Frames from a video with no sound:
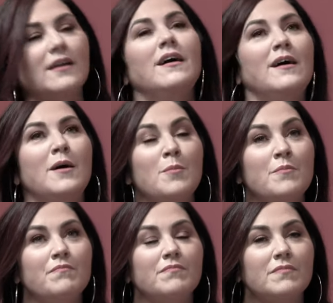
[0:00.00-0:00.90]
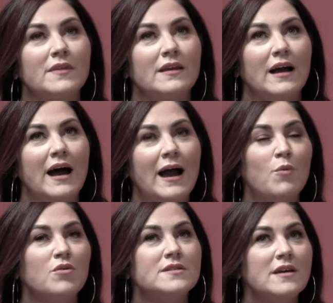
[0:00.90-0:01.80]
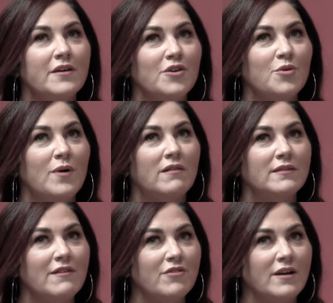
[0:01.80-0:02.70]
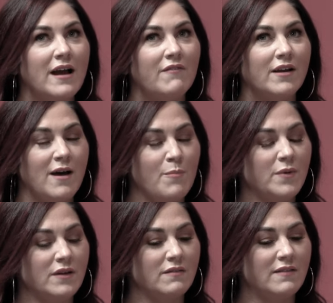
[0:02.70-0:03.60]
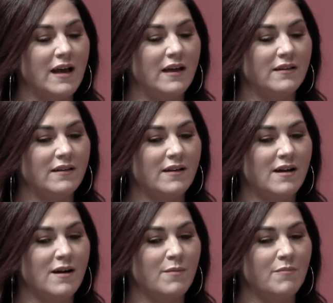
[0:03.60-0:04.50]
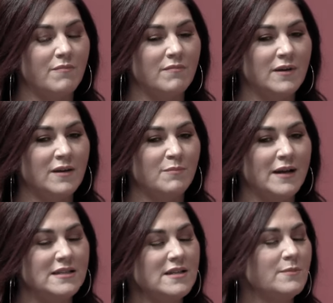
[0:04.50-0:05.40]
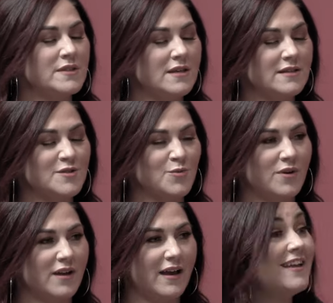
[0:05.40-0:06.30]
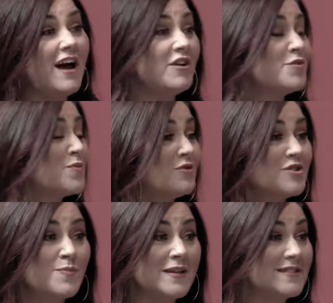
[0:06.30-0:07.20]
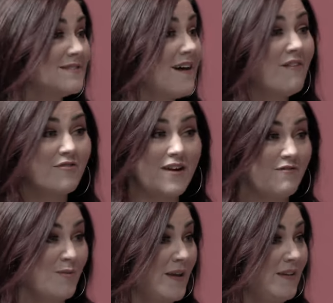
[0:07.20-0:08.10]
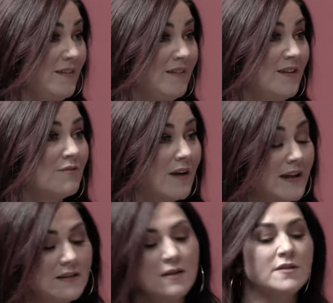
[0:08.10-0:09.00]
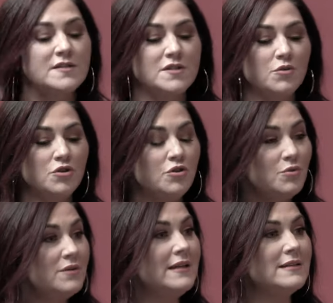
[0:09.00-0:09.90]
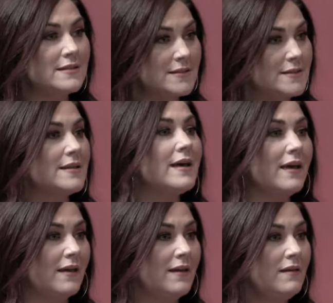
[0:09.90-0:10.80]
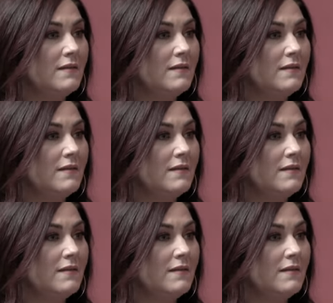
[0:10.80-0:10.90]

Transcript: Um, I will tell you, I'll never have a company that um, my team's kids will work at. Entrepreneurship is not for everybody, right? So you need to say,